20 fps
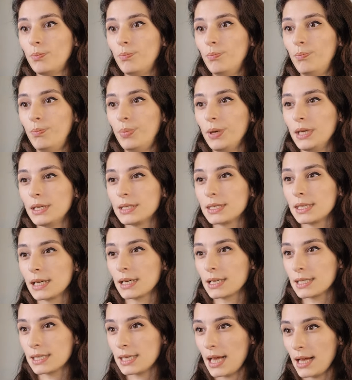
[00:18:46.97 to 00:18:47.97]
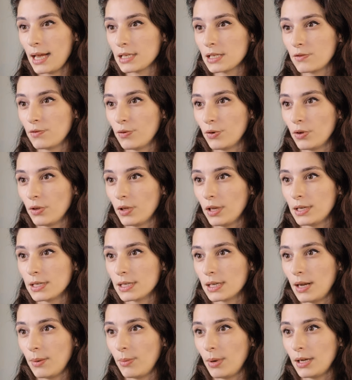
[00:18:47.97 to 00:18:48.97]
be successful, as
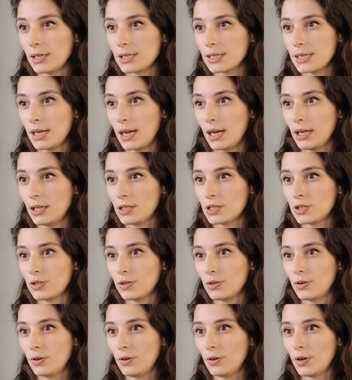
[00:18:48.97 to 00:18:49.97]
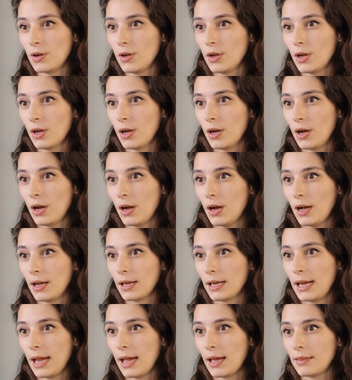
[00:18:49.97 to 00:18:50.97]
I may say, to uh,
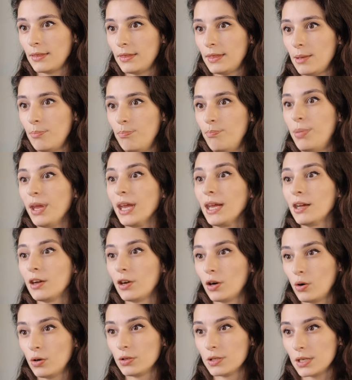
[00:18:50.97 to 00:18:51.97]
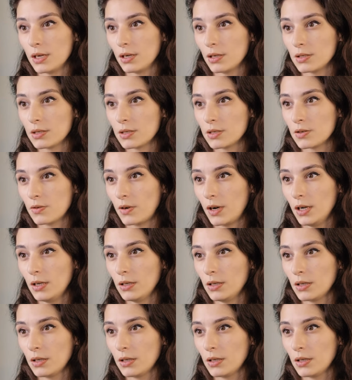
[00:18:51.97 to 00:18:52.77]
get the bigger audience, right?